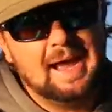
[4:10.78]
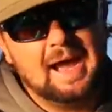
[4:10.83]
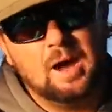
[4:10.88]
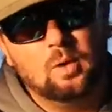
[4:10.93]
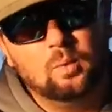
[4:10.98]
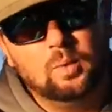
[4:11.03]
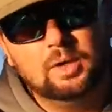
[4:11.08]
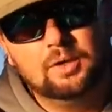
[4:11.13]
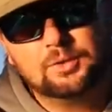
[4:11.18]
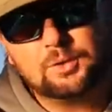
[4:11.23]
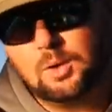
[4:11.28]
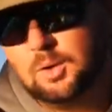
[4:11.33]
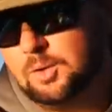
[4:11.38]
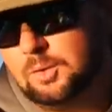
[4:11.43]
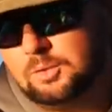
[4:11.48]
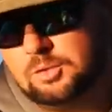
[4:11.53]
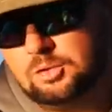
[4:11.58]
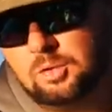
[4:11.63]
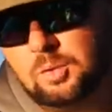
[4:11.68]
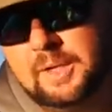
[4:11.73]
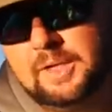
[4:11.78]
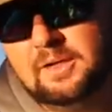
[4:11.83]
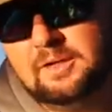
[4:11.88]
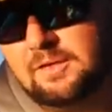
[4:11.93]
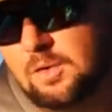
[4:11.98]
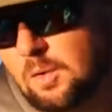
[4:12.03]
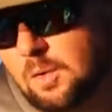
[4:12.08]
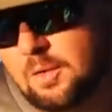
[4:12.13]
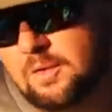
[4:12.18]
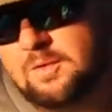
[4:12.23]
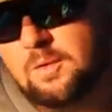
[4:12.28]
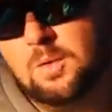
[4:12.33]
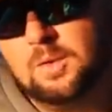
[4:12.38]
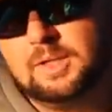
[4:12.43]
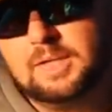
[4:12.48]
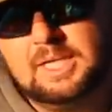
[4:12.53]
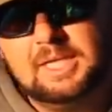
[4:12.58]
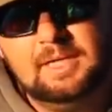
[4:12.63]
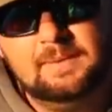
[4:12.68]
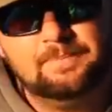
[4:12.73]
I will throw it on 12 or
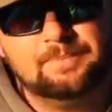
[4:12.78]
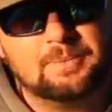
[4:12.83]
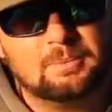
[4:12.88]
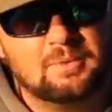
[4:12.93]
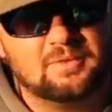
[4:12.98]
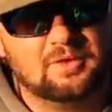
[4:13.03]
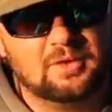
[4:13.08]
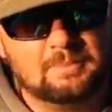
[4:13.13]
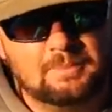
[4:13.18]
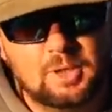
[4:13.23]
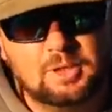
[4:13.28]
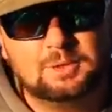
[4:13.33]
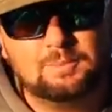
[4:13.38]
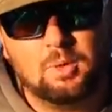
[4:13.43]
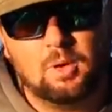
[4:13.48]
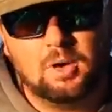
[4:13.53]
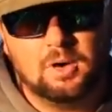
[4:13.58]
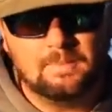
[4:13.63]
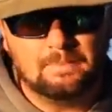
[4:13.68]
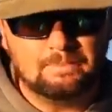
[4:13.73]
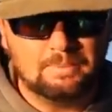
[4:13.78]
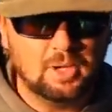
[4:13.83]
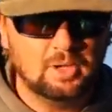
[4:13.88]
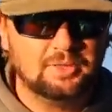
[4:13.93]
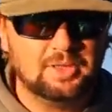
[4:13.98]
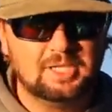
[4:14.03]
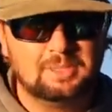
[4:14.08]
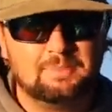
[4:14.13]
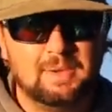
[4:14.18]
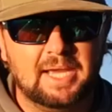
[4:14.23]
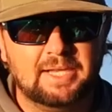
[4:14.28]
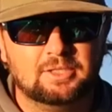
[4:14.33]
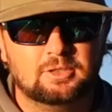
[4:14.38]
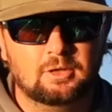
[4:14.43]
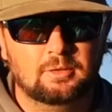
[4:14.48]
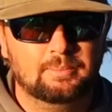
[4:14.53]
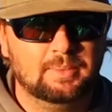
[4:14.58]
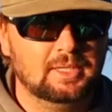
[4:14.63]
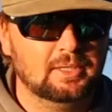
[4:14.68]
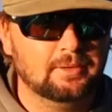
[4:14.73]
14. But for the most part, both these baits are
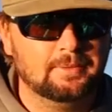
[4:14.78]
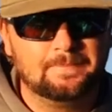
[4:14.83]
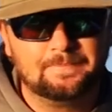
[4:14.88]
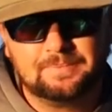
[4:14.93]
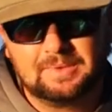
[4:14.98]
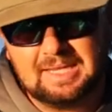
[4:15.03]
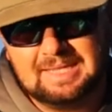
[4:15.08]
gonna be on